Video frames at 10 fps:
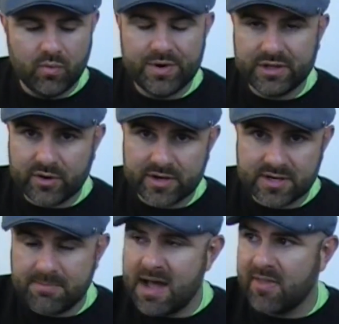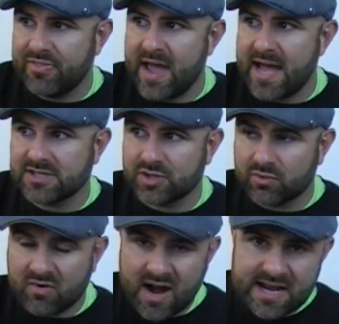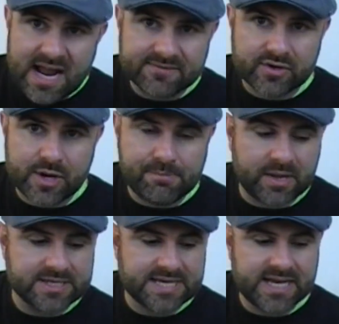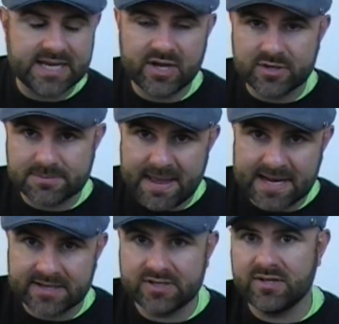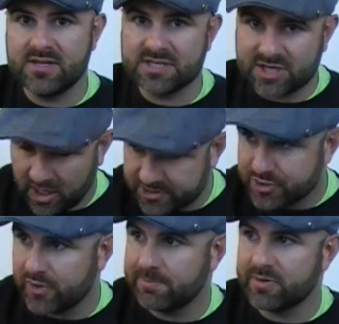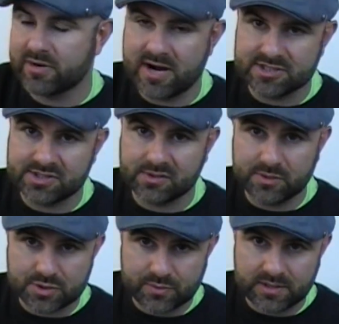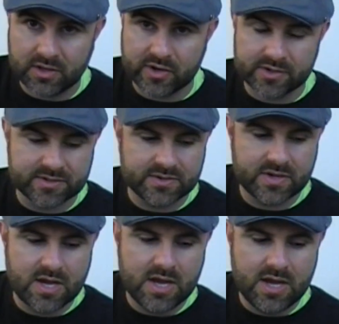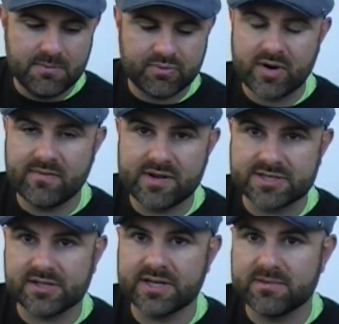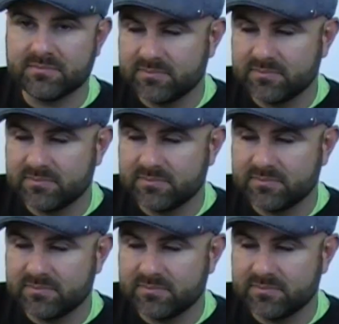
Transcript: We learned about that. So right after he plays that, he goes back into this country progression, which we learned previously.